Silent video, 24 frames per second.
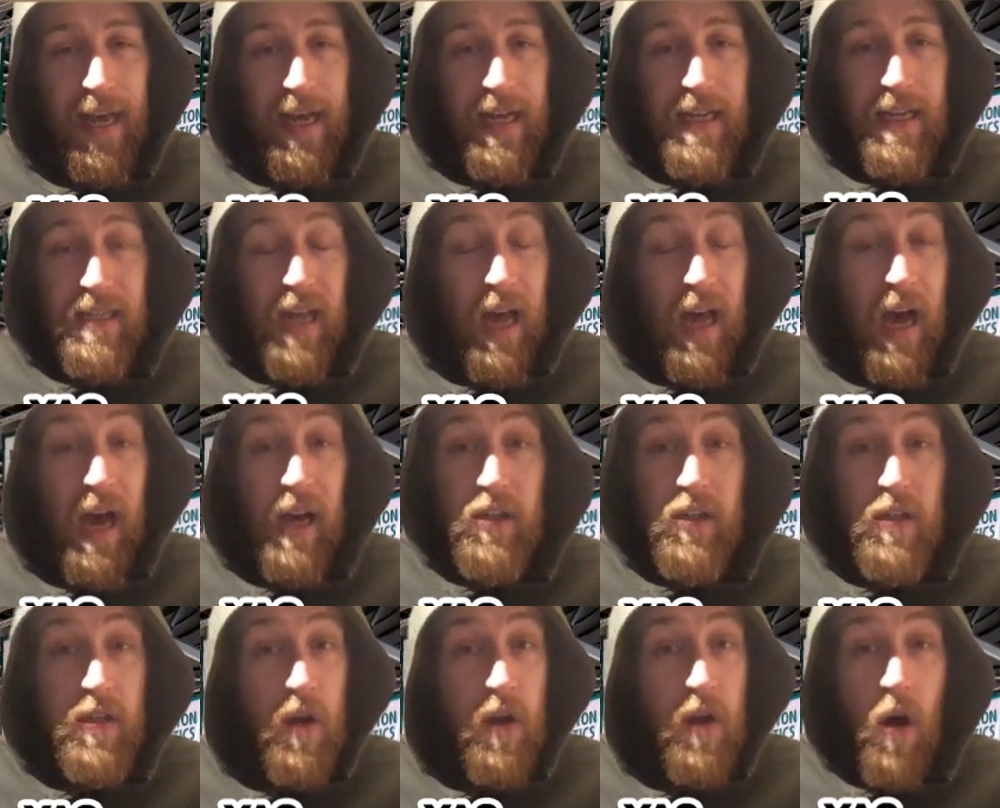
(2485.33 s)
as I
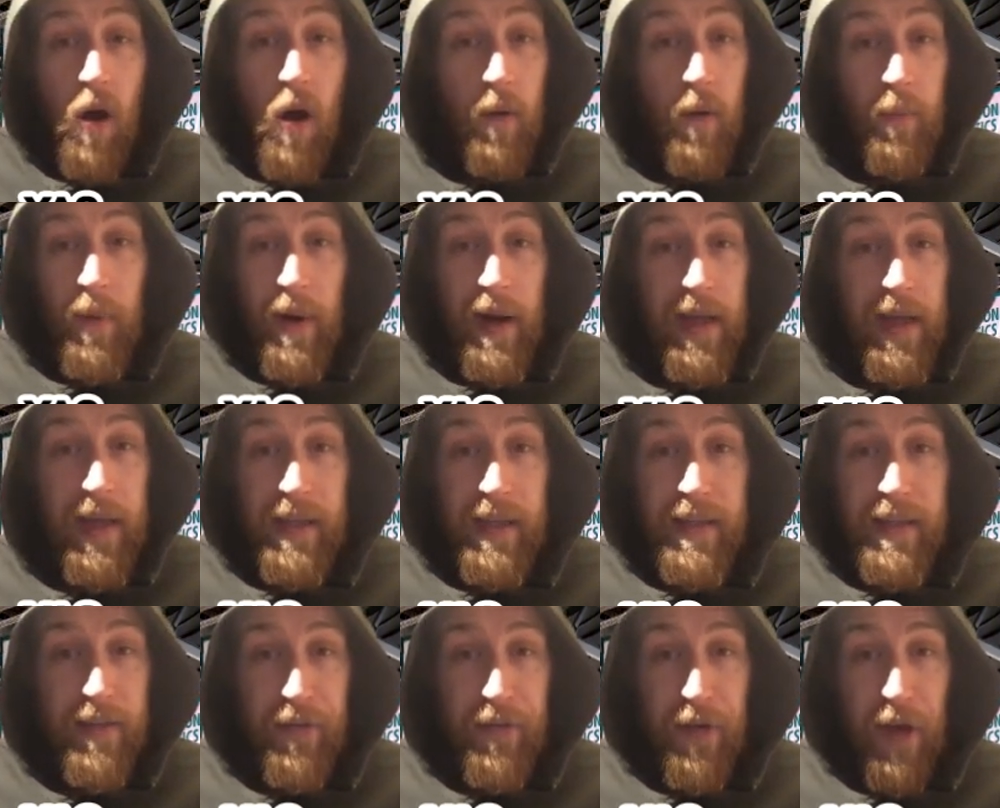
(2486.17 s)
just can't play
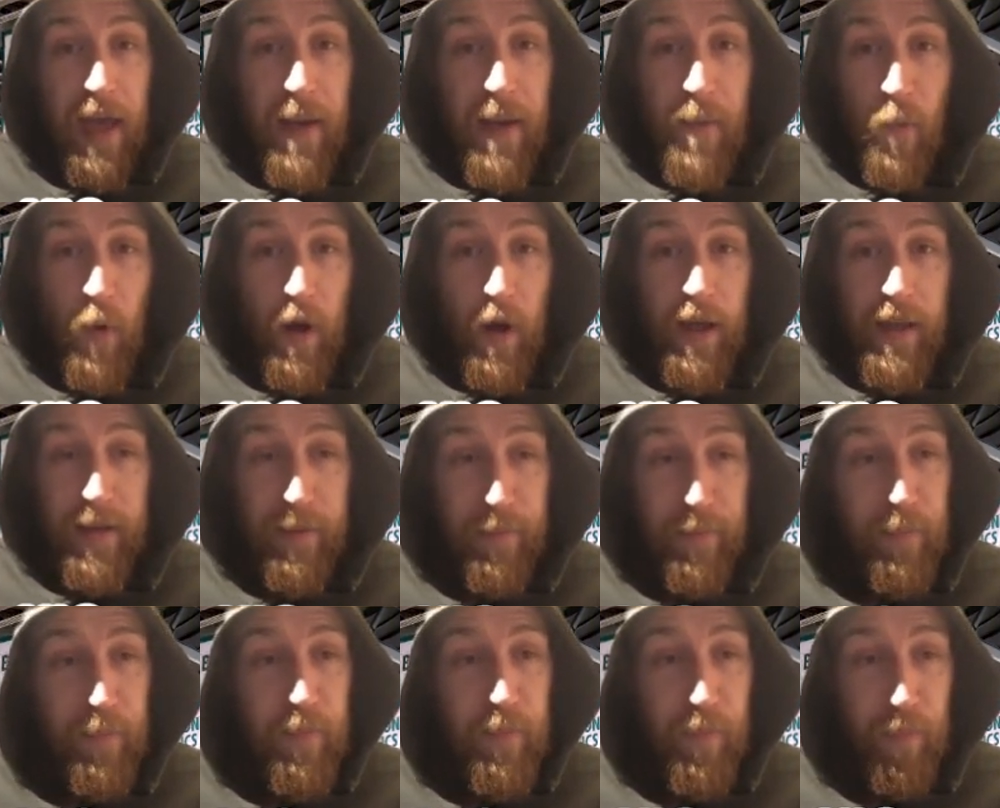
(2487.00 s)
this game where the
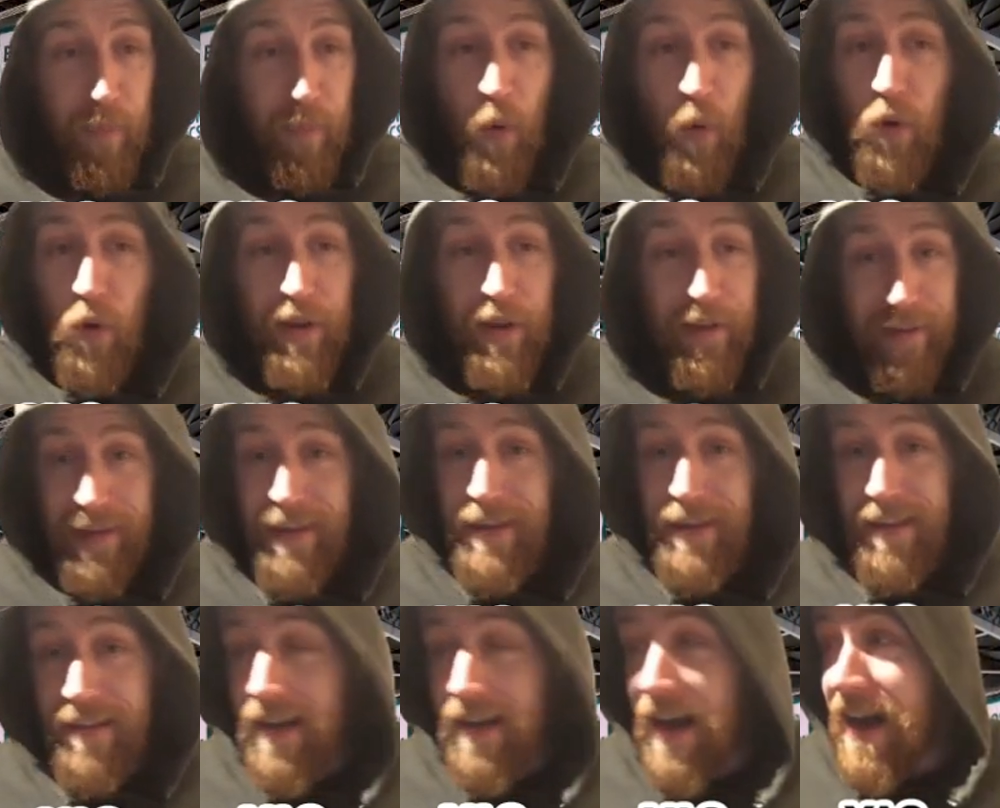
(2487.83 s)
ball is in
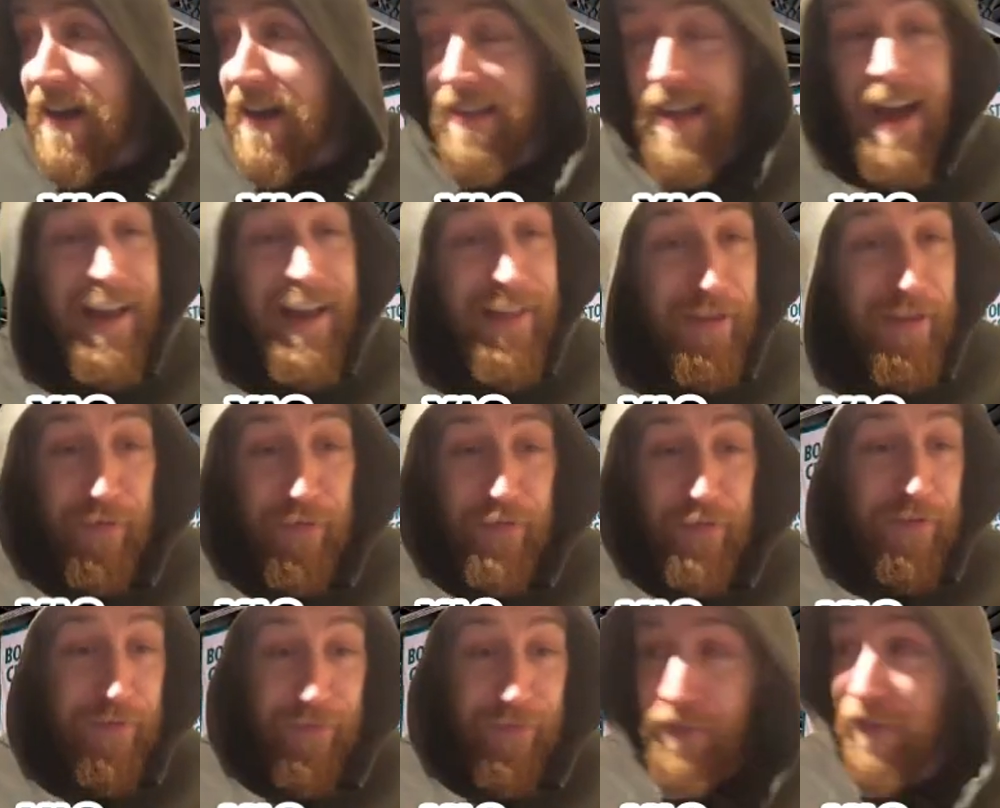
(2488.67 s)
this guy's hands
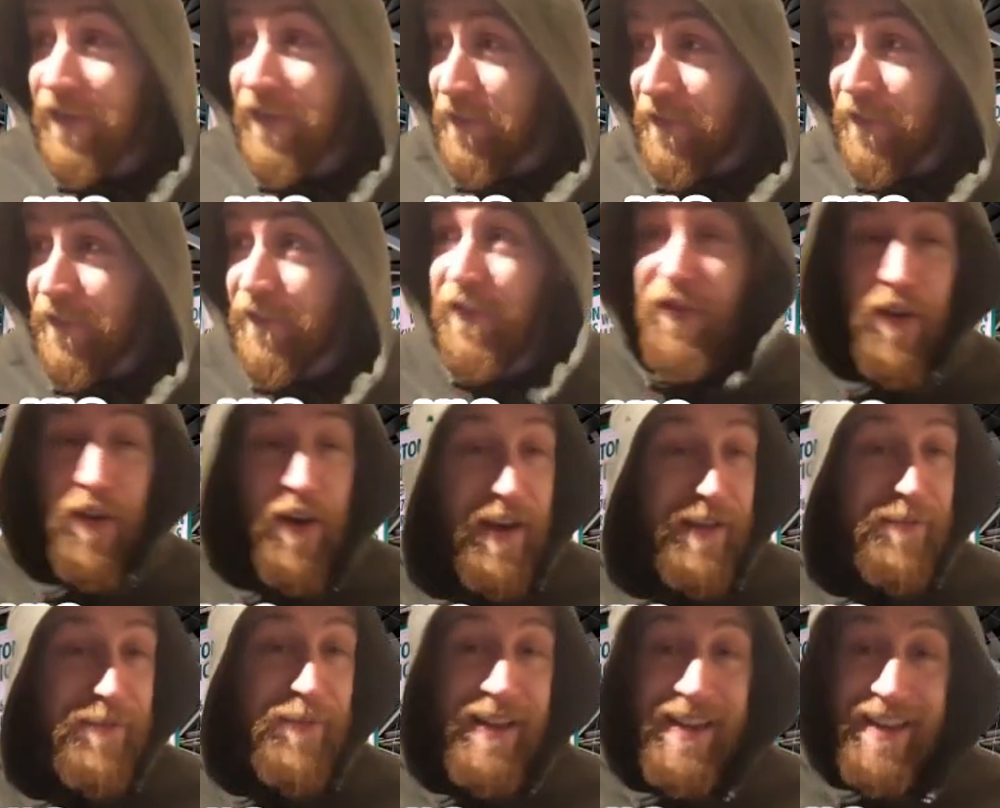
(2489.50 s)
for
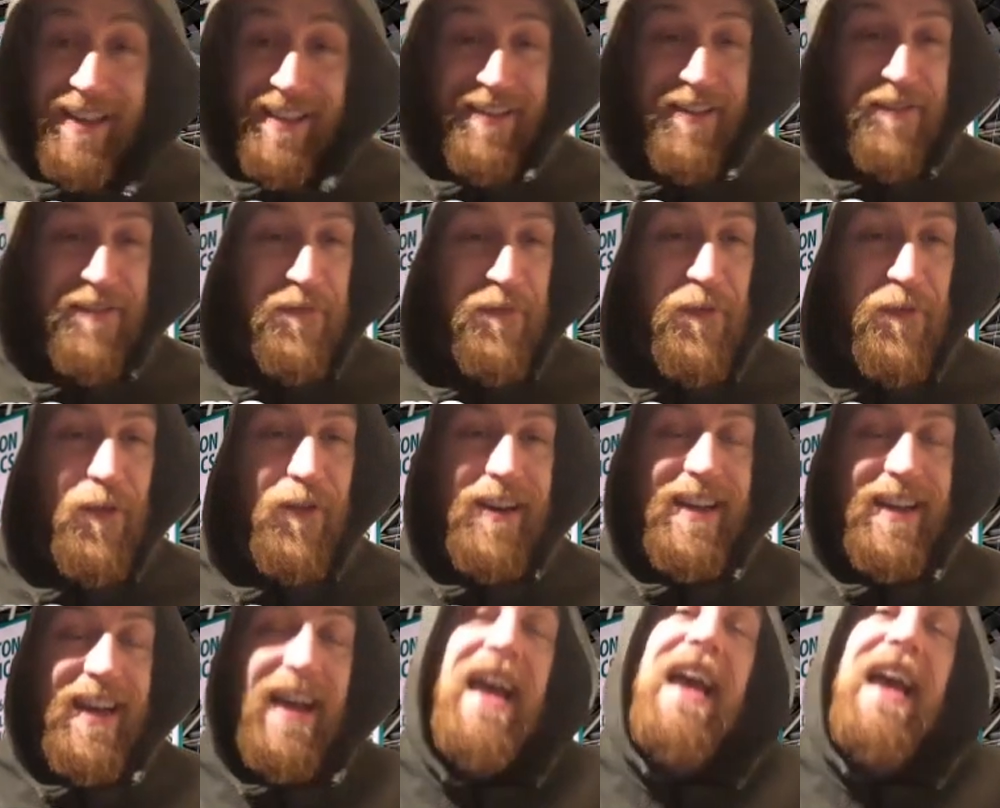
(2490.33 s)
30 minutes and
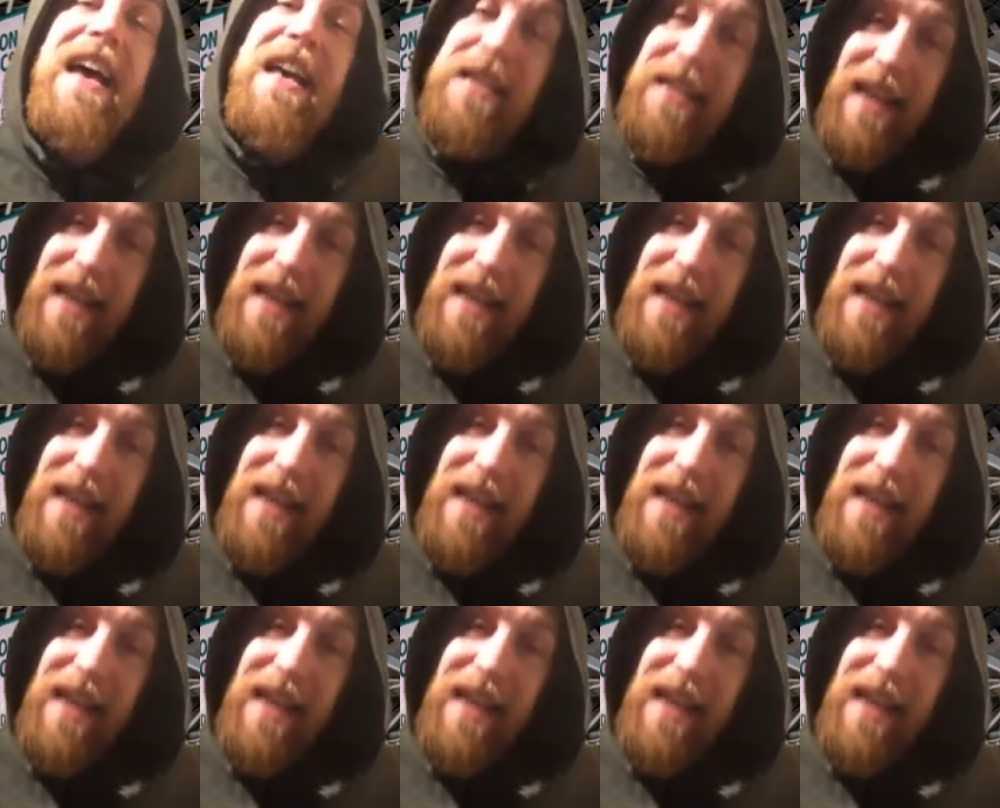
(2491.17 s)
48.